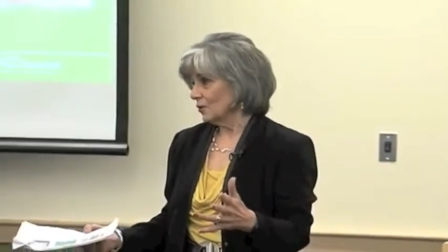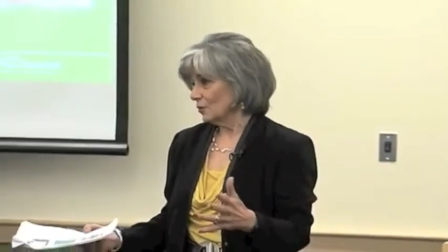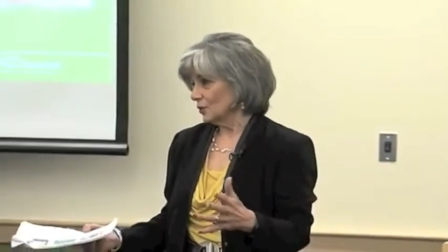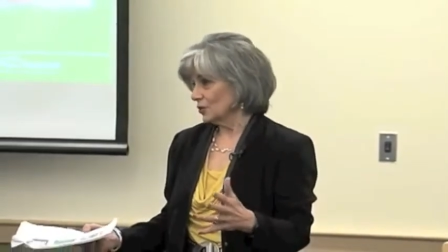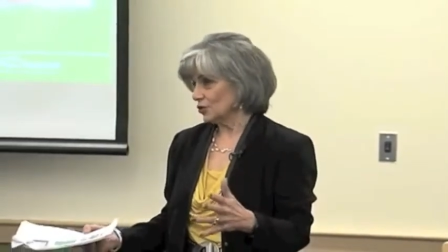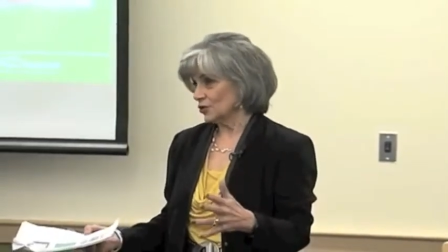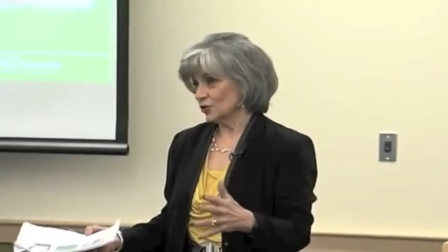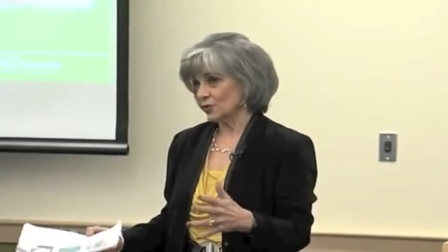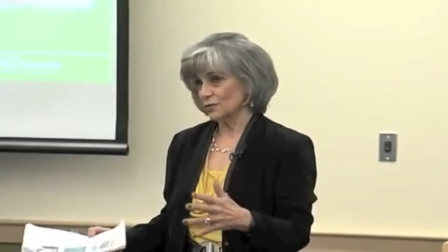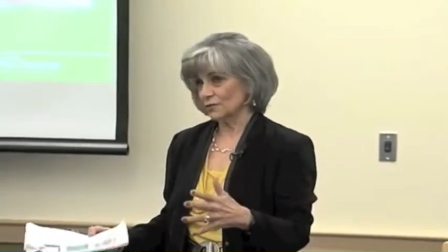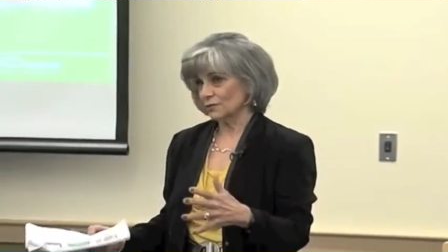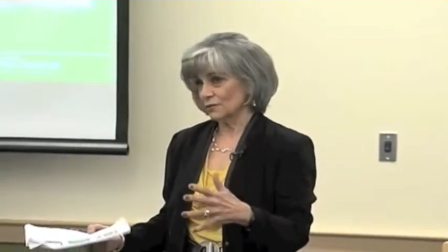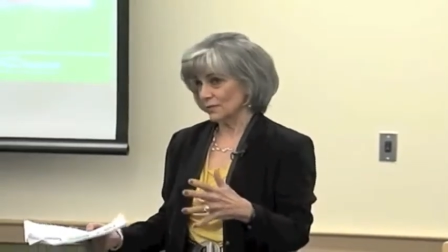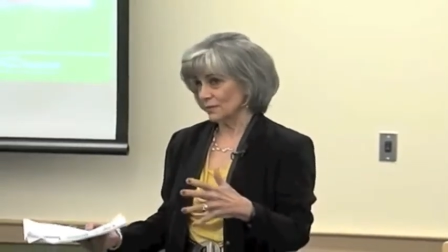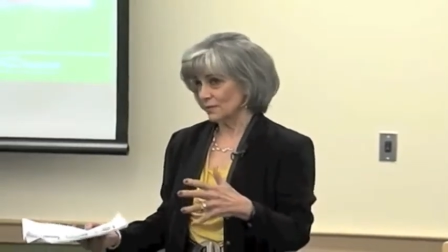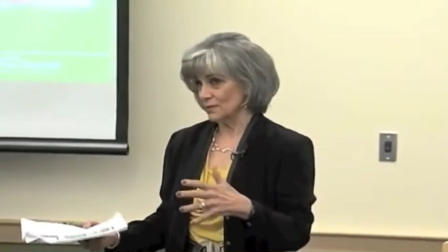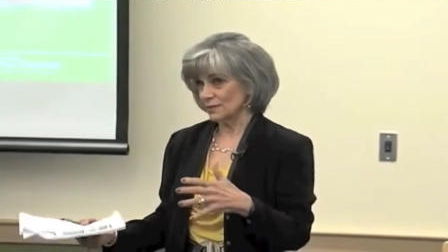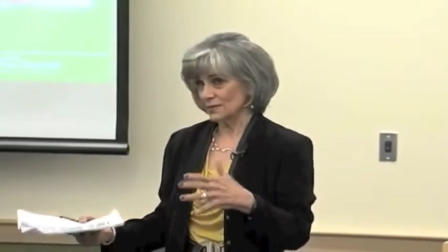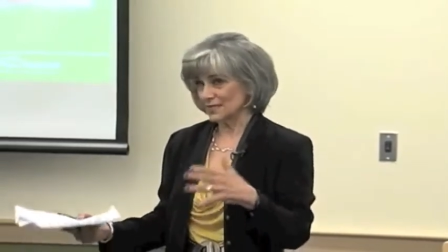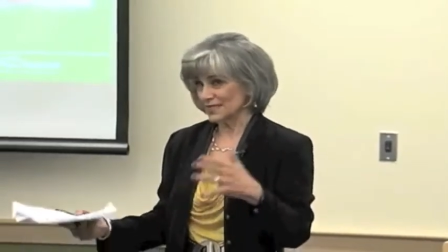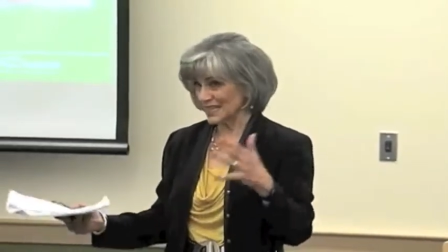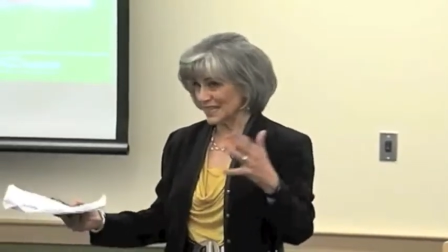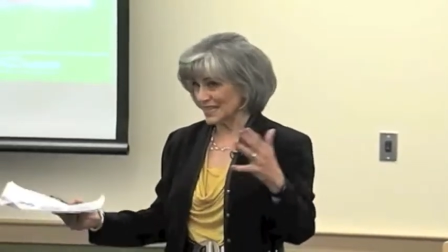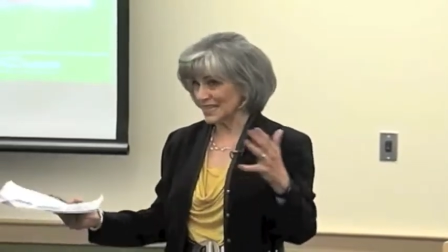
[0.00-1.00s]
which are
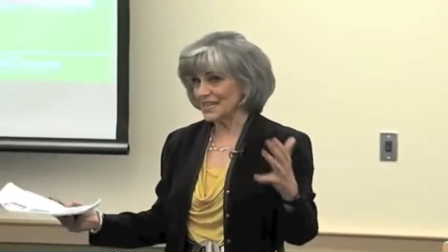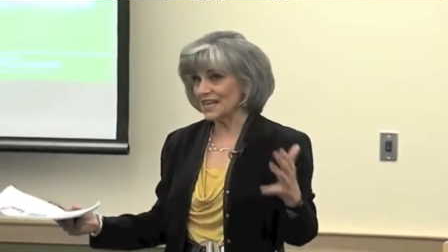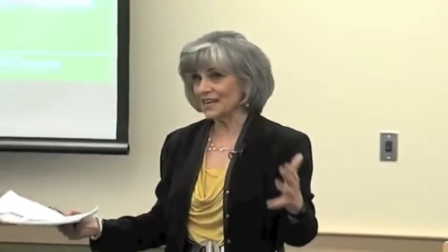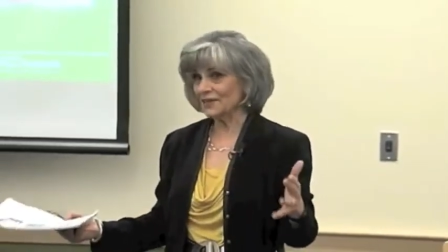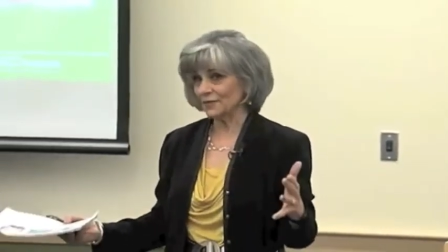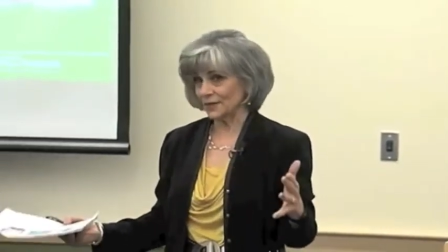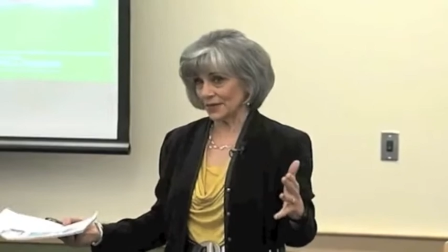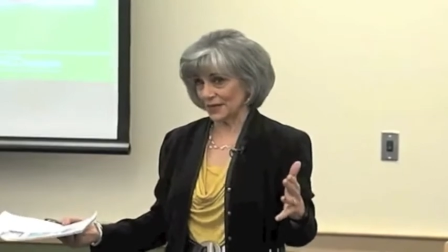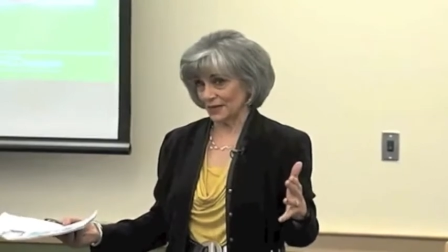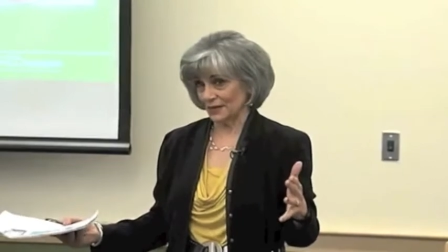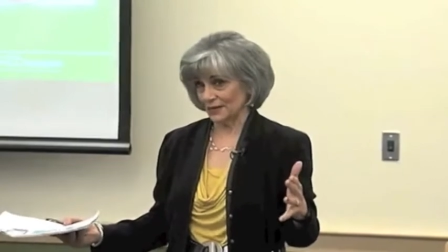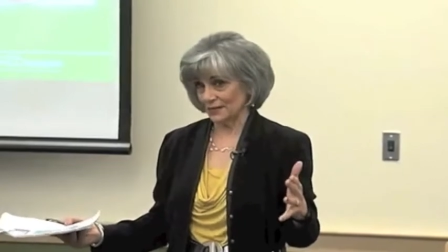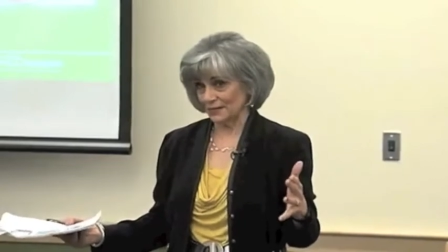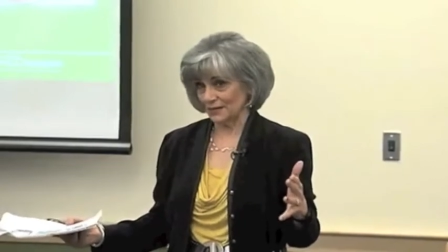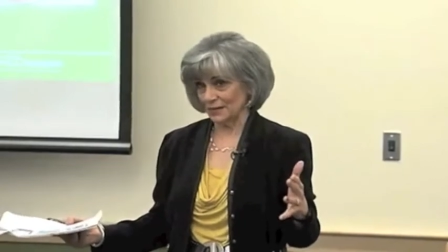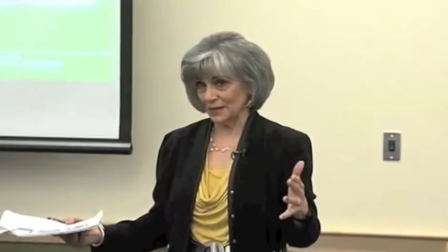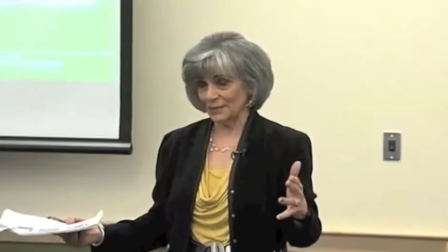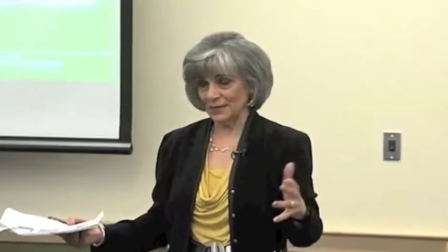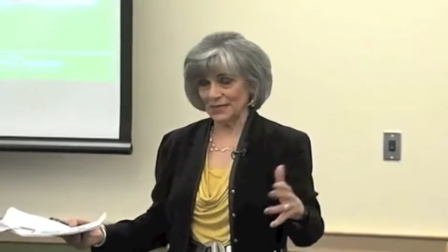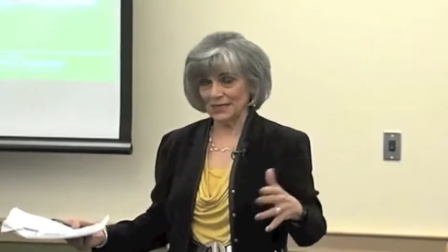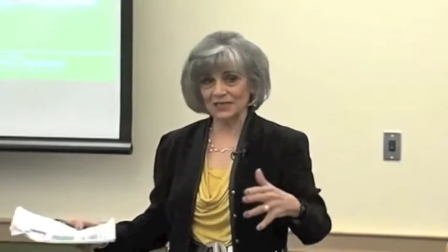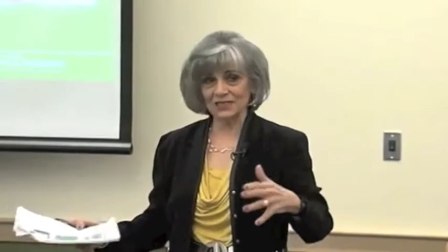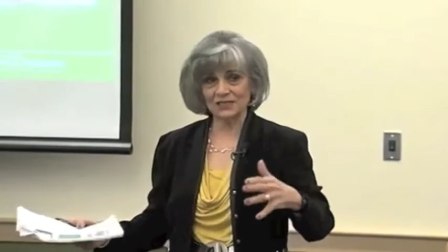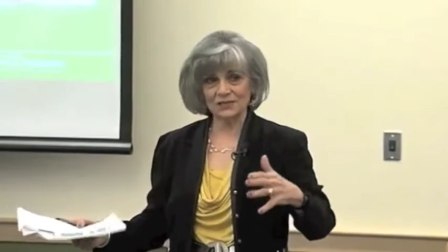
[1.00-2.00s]
significant. I mean,